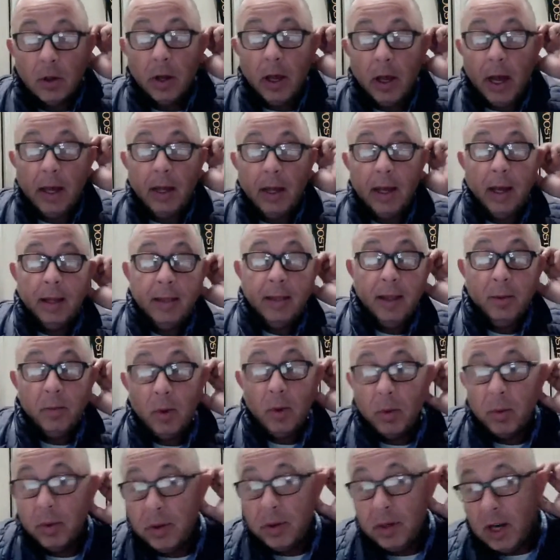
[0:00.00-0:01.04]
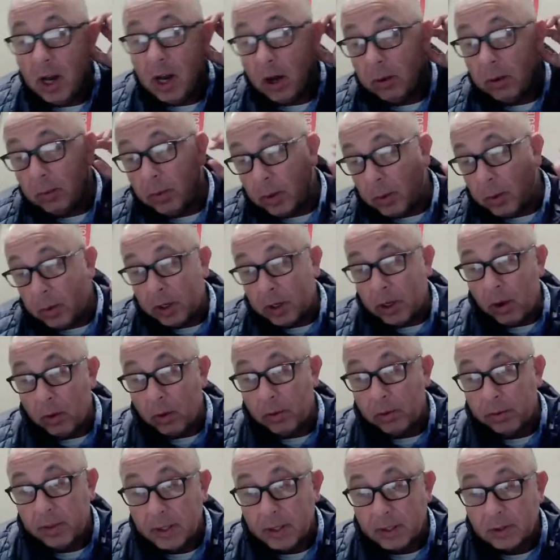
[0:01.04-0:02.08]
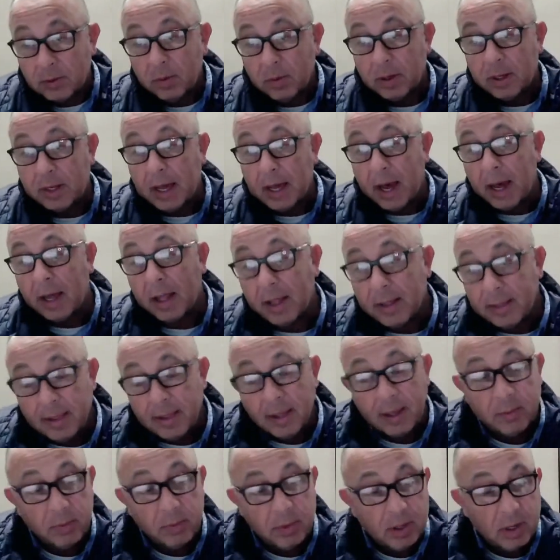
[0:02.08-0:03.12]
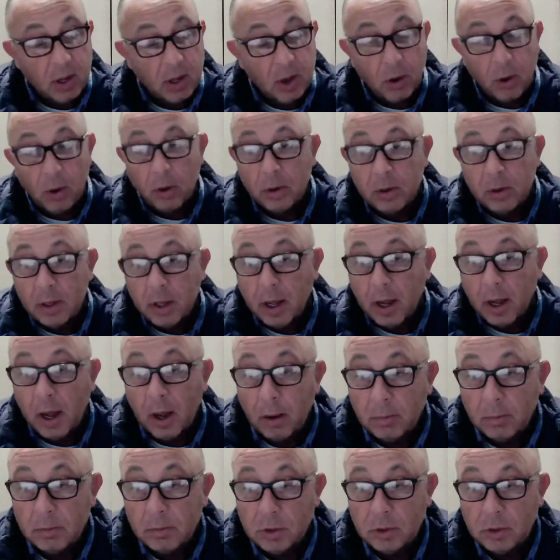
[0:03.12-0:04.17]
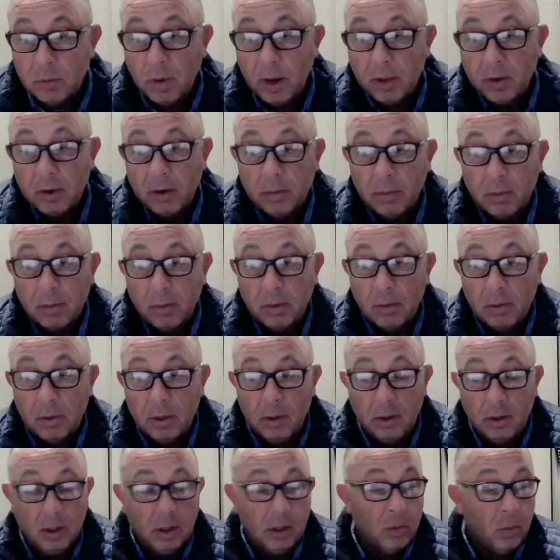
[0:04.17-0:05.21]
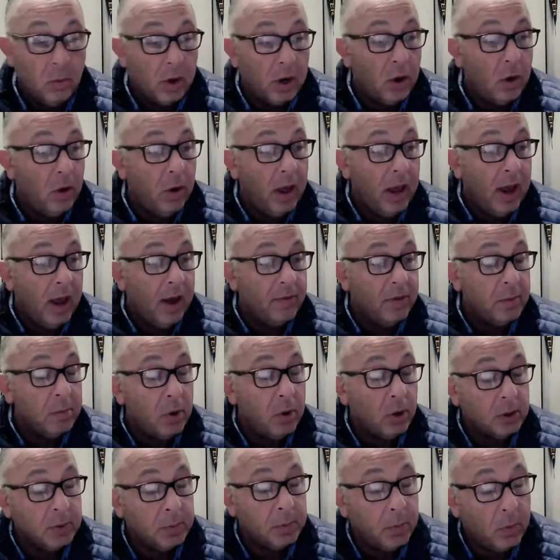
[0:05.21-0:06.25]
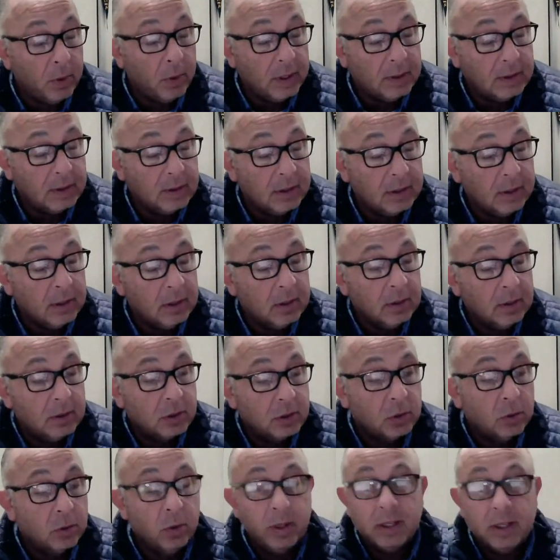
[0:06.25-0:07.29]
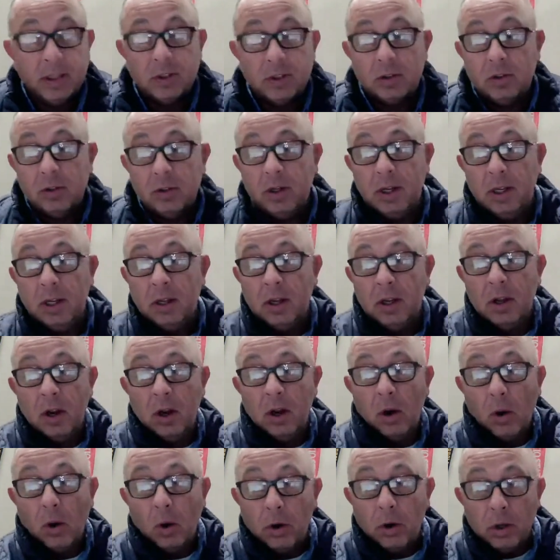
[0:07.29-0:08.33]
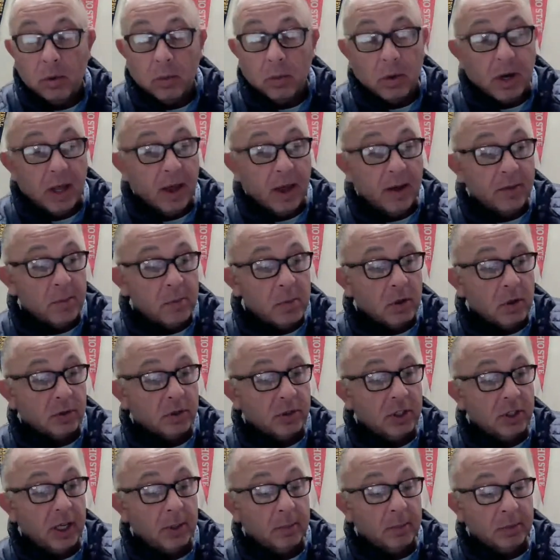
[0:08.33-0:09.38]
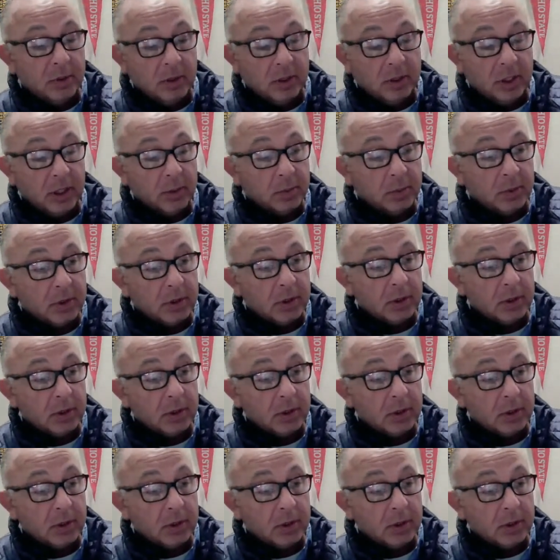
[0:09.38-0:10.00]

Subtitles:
I think where we're going with this one, Kyle, I think we know. Would you rather want to have the most points in school history, or do you want to have the most championships?